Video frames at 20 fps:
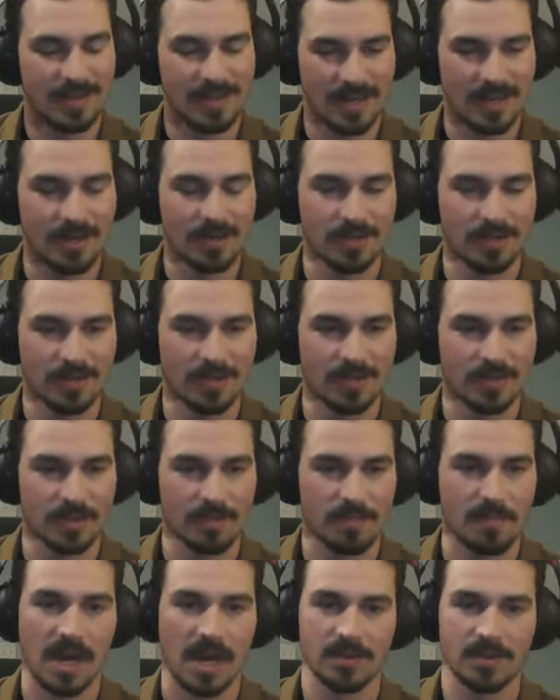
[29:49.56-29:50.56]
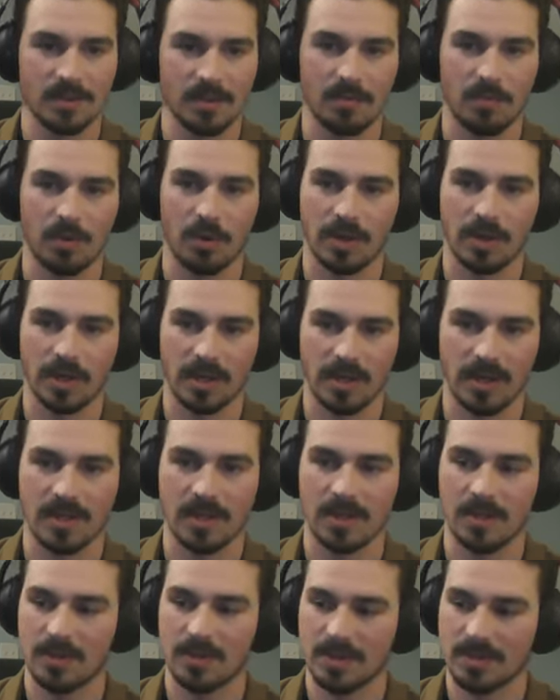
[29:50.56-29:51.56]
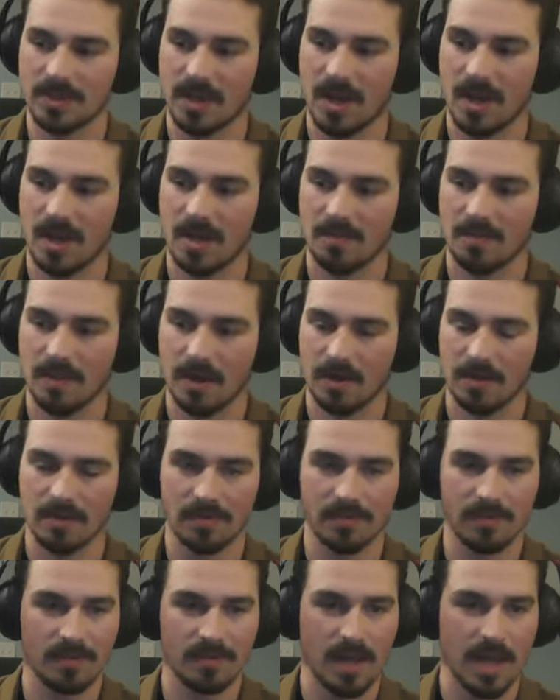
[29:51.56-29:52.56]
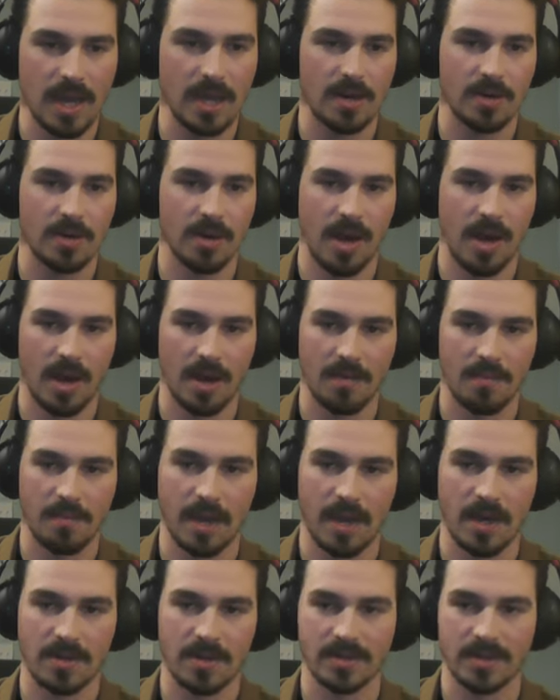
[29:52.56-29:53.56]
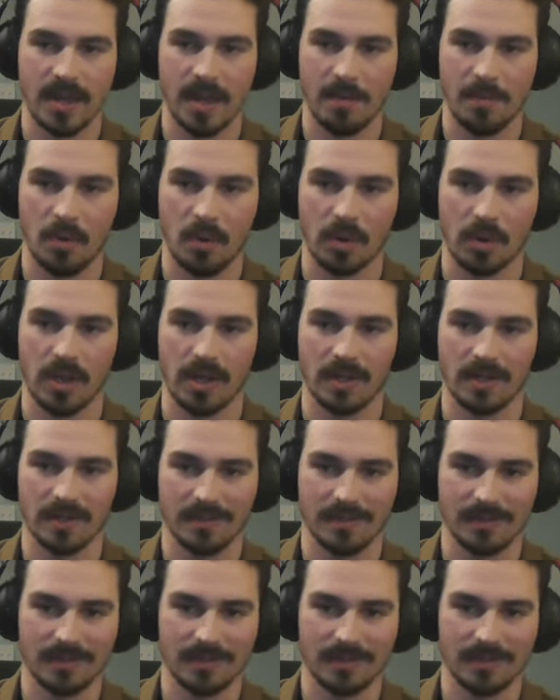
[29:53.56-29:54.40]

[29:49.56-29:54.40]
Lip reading: It was a magical morning. I think we saw about 8 or 9 bears that morning.